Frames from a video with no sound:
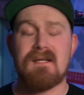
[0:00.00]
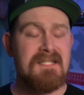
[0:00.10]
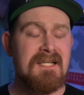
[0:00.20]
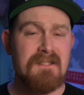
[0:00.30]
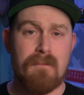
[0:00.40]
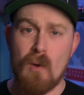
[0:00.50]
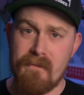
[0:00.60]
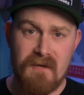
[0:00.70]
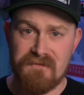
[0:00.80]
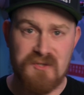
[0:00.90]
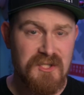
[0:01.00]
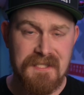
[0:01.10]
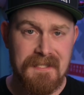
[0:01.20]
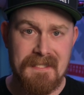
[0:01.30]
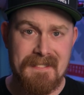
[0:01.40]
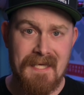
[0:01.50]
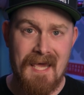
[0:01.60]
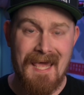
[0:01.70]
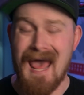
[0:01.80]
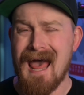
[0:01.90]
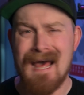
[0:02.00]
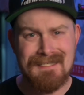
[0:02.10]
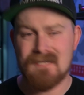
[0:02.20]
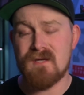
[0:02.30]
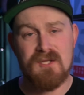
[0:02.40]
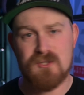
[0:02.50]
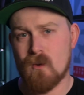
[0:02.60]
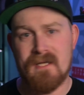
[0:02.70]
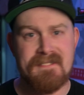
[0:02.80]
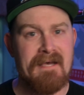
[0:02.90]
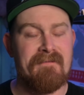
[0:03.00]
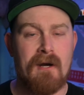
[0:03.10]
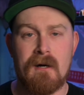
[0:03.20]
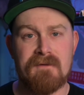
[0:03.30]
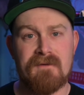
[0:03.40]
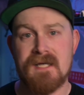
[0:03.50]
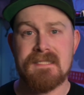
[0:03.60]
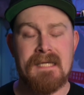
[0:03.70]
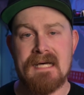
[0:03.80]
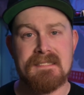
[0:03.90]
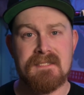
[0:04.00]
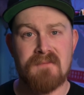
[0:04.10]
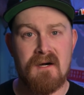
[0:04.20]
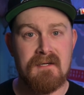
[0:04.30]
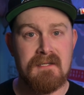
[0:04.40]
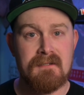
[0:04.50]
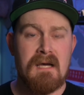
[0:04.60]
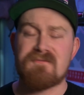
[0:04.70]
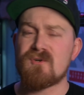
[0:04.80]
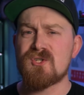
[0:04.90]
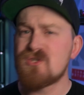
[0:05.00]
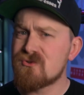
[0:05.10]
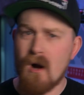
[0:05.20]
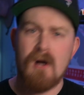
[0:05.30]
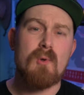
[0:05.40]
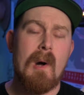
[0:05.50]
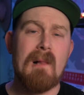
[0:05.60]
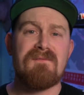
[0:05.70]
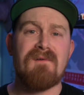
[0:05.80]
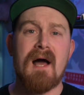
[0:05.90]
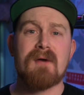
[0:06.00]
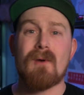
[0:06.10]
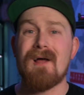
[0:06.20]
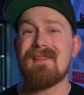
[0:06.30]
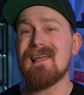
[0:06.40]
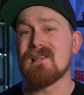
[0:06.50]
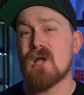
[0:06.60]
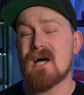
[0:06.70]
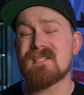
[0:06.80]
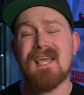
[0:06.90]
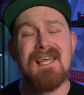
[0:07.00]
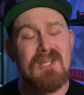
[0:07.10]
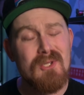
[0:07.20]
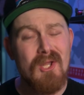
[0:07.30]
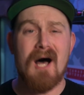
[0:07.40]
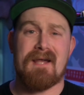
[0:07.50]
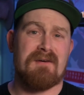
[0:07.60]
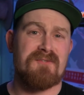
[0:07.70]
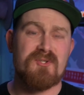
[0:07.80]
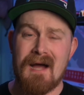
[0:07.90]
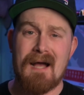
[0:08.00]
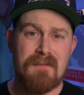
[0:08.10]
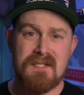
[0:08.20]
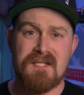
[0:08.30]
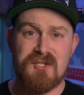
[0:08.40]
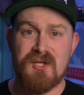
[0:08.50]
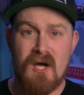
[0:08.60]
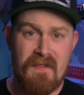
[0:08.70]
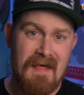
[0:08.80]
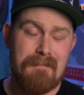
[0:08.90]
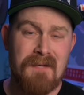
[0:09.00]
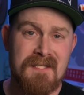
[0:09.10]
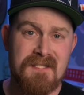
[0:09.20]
The disappointment of GTD today had to be the 27 Heart of Racing Aston Martin. After a strong qualifying run, they lost a lot of track position on that pit